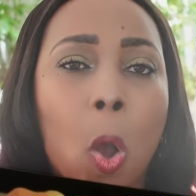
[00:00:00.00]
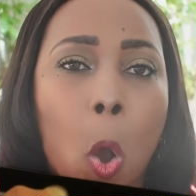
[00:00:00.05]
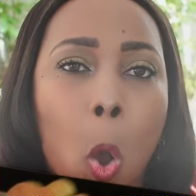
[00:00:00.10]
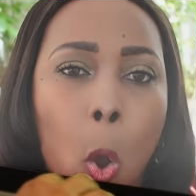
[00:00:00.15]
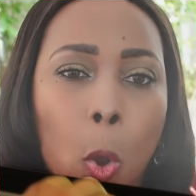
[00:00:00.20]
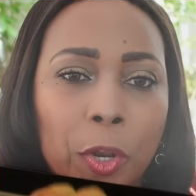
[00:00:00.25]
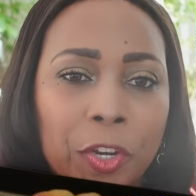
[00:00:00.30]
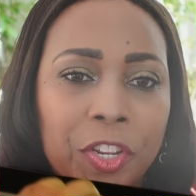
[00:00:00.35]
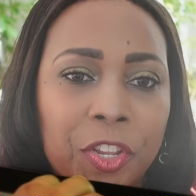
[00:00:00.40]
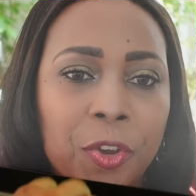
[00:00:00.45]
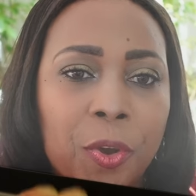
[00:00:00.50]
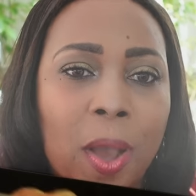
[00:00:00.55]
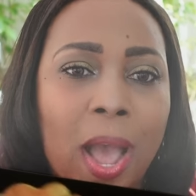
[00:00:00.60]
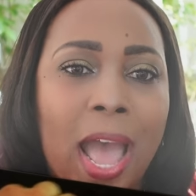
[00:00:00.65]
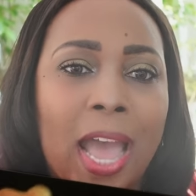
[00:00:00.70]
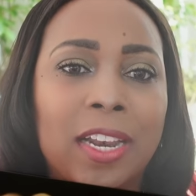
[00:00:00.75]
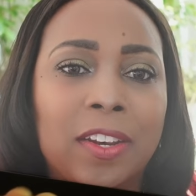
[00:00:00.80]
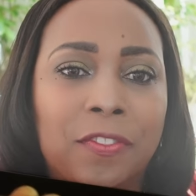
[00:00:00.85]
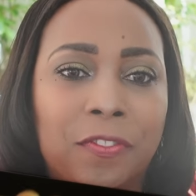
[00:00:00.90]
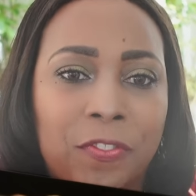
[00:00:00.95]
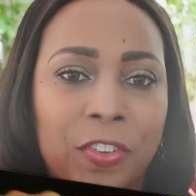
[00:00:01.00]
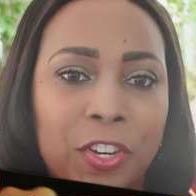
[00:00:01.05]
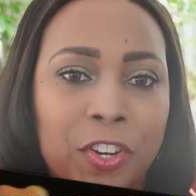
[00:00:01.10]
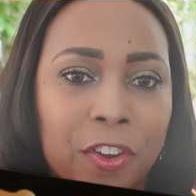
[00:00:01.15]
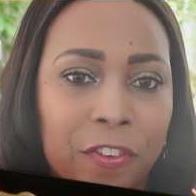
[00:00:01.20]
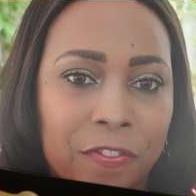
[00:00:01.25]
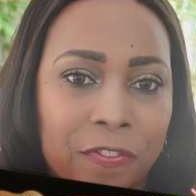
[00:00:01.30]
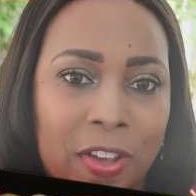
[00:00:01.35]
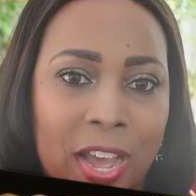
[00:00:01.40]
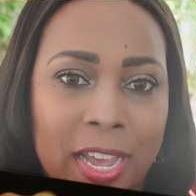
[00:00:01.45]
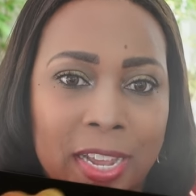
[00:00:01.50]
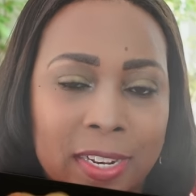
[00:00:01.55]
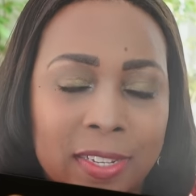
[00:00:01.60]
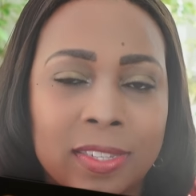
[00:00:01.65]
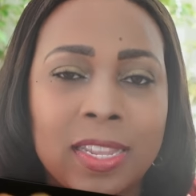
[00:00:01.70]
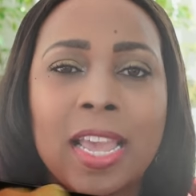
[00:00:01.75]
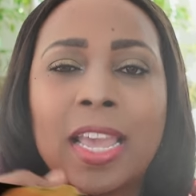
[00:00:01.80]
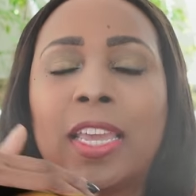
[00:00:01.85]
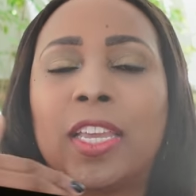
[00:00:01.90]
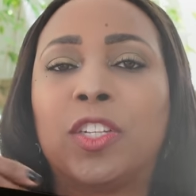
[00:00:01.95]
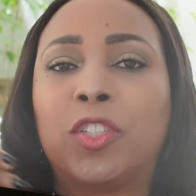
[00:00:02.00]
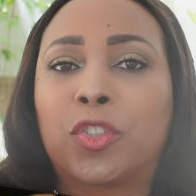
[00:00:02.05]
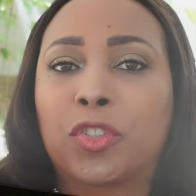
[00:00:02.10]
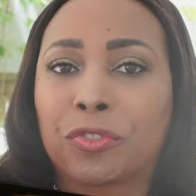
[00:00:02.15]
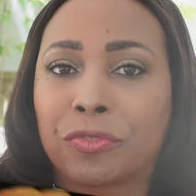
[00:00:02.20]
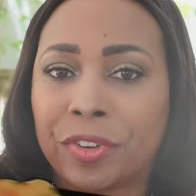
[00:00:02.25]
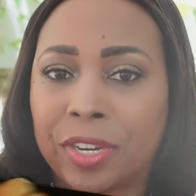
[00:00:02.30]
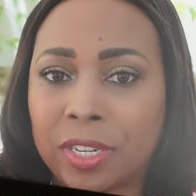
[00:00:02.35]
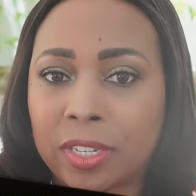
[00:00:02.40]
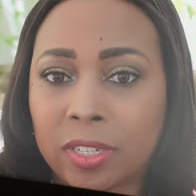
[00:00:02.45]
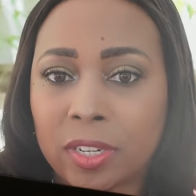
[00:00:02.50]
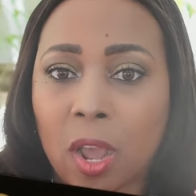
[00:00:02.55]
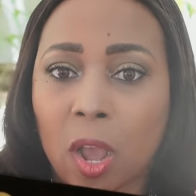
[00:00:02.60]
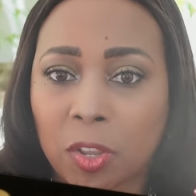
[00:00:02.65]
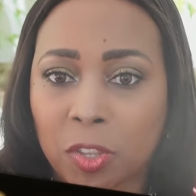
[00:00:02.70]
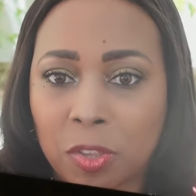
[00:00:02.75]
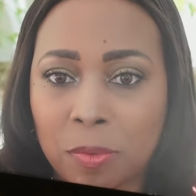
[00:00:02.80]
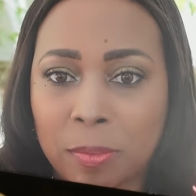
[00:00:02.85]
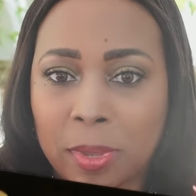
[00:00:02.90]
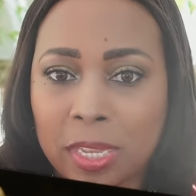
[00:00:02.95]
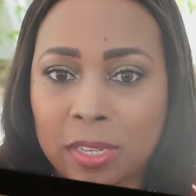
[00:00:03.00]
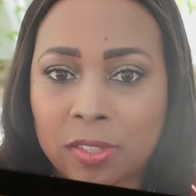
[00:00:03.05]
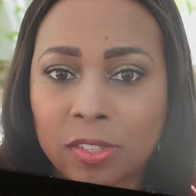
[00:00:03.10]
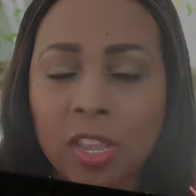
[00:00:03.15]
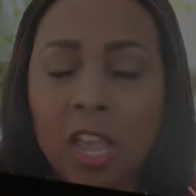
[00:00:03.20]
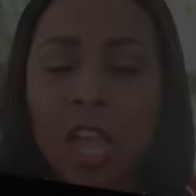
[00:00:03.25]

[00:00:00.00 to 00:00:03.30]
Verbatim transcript: audio and video files into written documents.